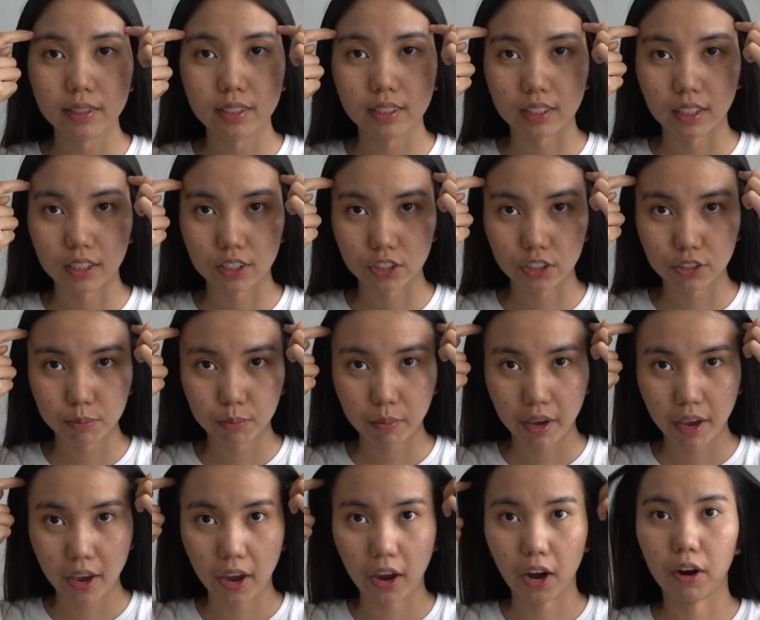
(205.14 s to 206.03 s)
section
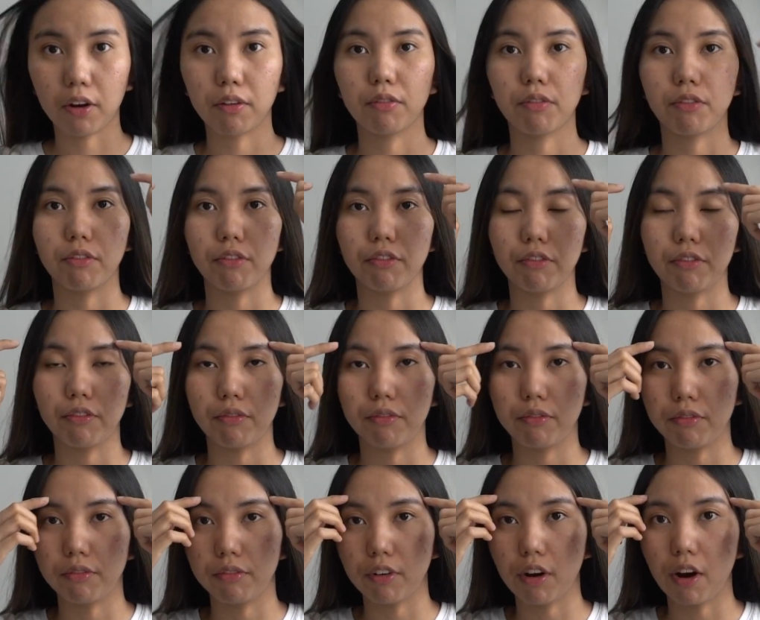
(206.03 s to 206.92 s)
my hair
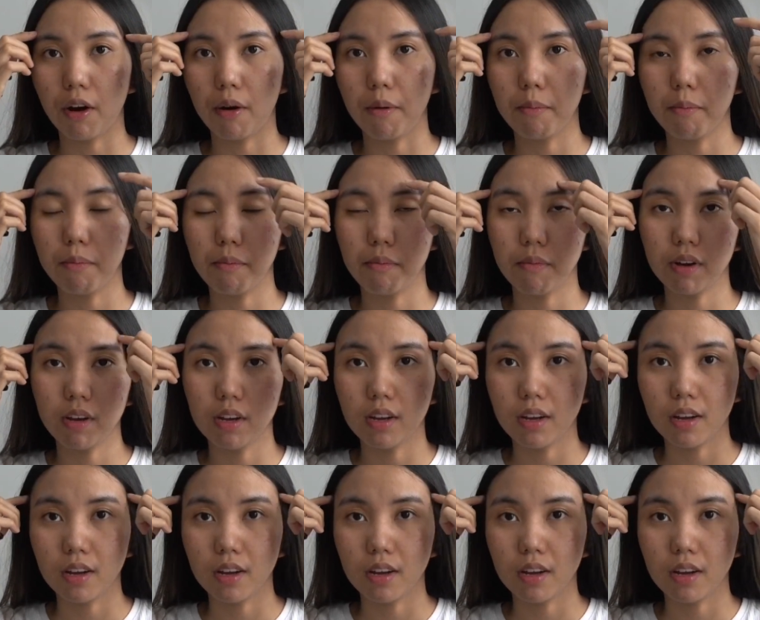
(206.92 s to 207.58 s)
from